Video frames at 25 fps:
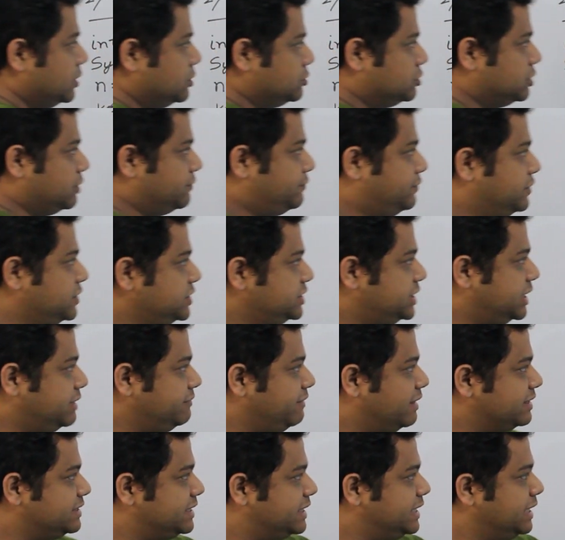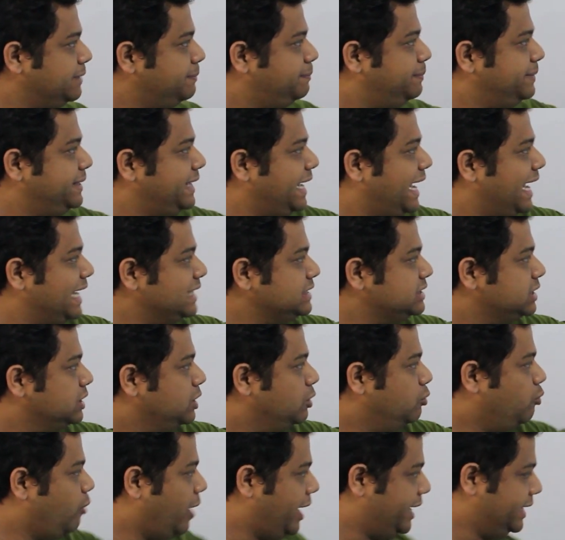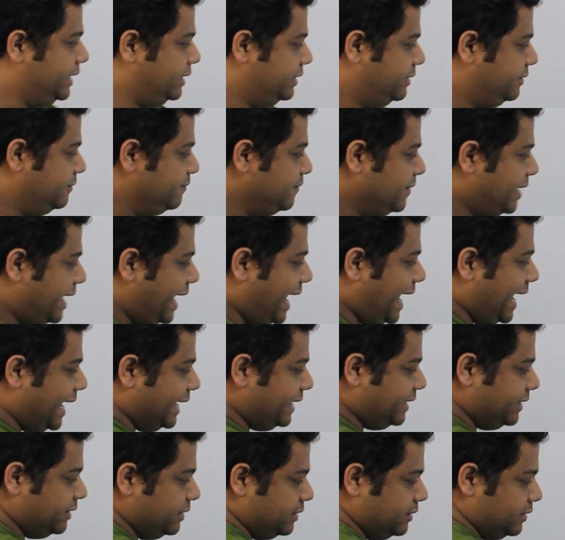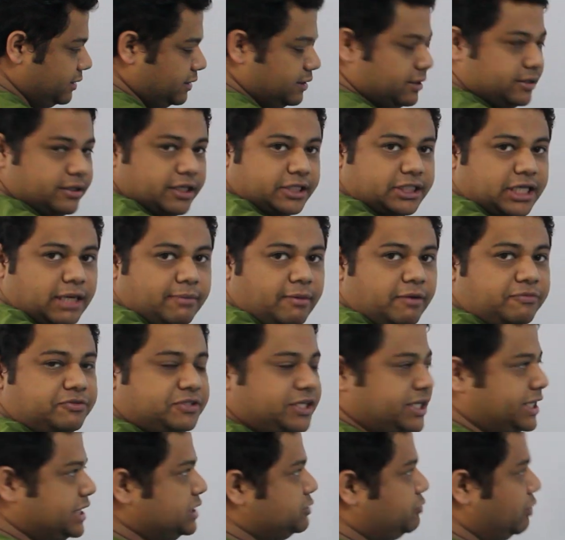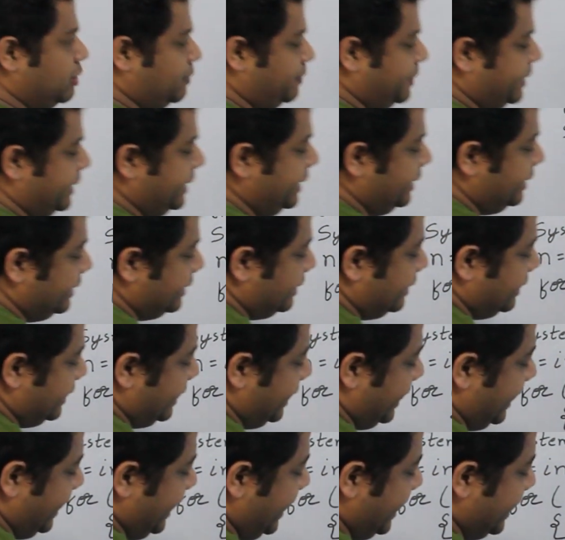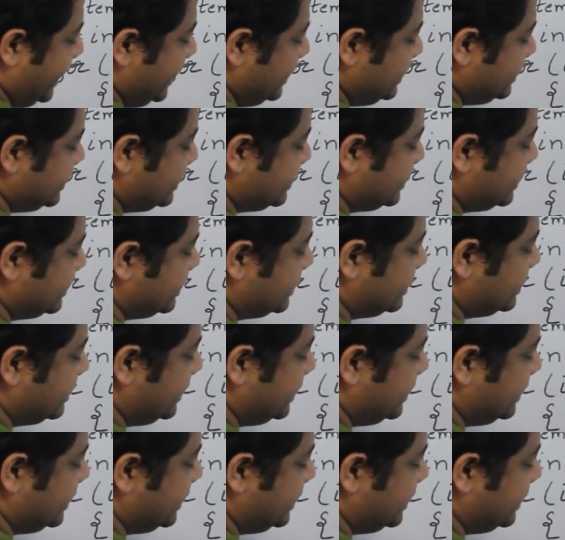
So the first thing we are setting p as 1. And the sum of series will be s